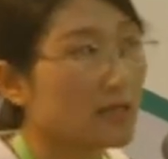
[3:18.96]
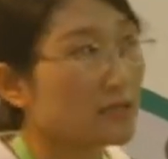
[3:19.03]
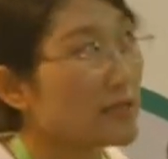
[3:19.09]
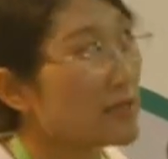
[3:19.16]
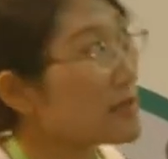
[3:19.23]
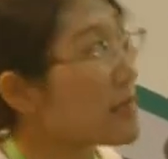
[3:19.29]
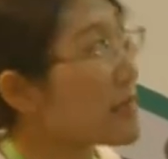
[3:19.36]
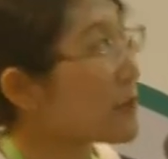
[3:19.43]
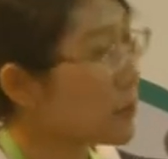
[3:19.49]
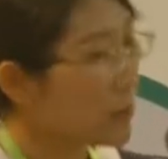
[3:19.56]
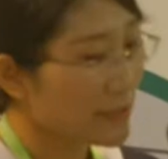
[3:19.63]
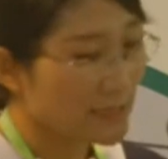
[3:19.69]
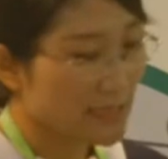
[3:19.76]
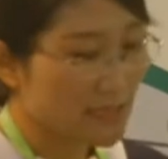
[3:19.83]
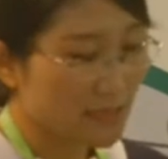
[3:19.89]
their
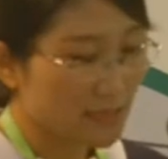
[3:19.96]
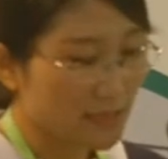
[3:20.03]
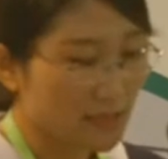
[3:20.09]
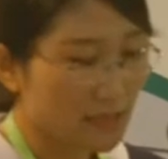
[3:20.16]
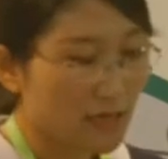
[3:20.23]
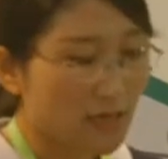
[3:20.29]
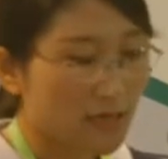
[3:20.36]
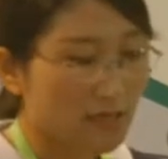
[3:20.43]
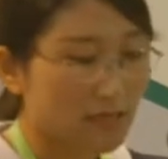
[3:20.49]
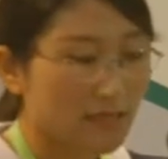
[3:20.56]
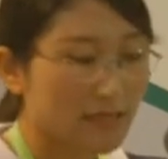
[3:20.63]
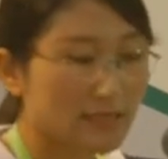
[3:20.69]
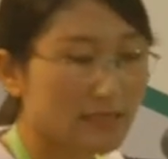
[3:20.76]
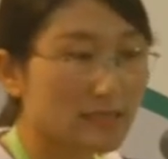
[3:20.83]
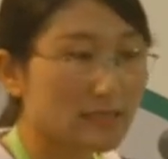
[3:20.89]
ingredient, the
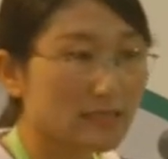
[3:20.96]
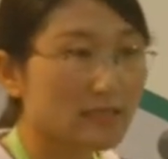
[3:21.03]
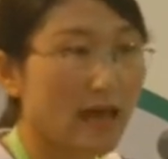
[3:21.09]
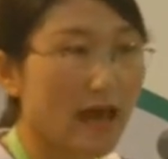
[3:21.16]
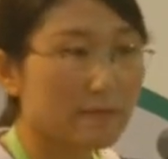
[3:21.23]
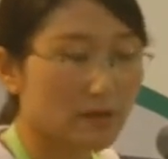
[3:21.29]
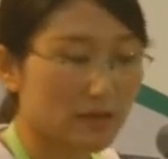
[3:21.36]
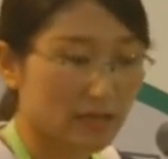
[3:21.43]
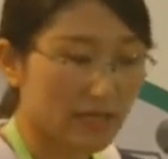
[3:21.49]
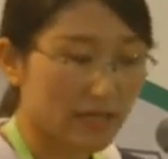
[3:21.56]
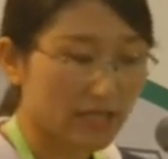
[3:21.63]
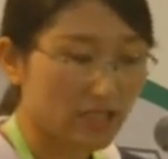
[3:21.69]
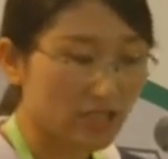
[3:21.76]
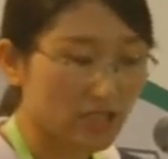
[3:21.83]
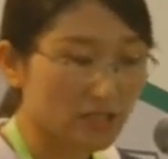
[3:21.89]
intended
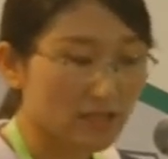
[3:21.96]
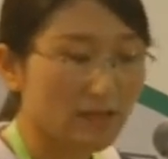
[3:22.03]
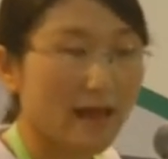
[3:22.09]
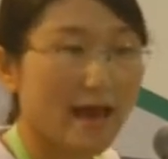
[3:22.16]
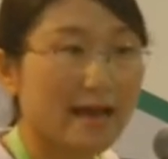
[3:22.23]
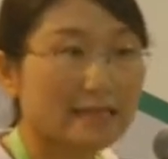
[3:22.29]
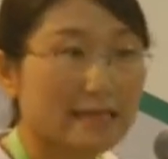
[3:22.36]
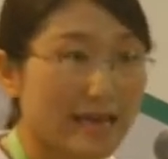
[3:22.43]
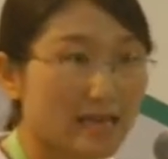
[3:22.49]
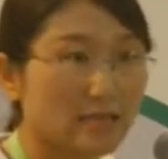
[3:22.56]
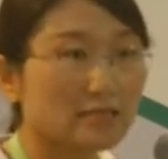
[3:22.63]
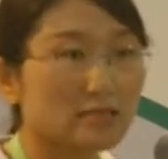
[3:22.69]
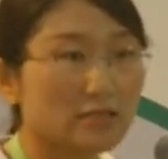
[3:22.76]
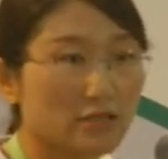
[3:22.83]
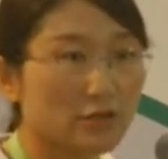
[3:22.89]
application, and
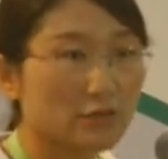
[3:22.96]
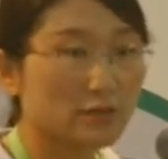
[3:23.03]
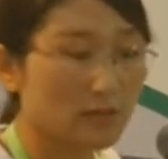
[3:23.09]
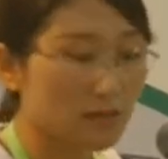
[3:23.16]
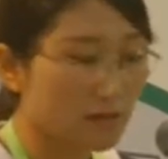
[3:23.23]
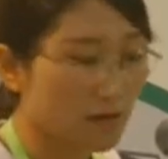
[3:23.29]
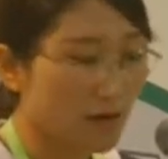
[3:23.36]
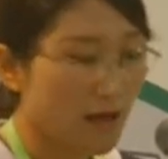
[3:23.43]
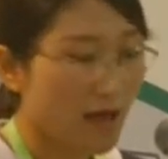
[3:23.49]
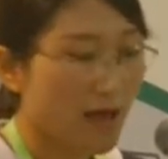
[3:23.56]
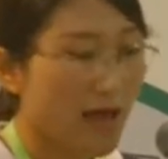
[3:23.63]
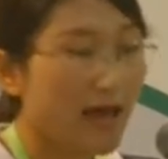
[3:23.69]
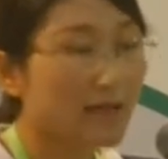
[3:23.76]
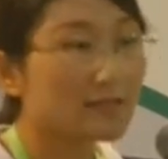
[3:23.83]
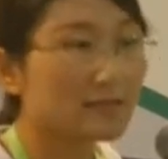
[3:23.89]
end user,
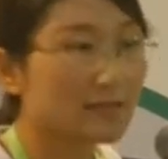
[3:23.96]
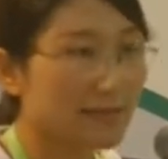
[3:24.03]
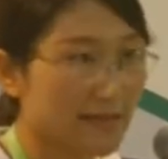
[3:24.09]
and the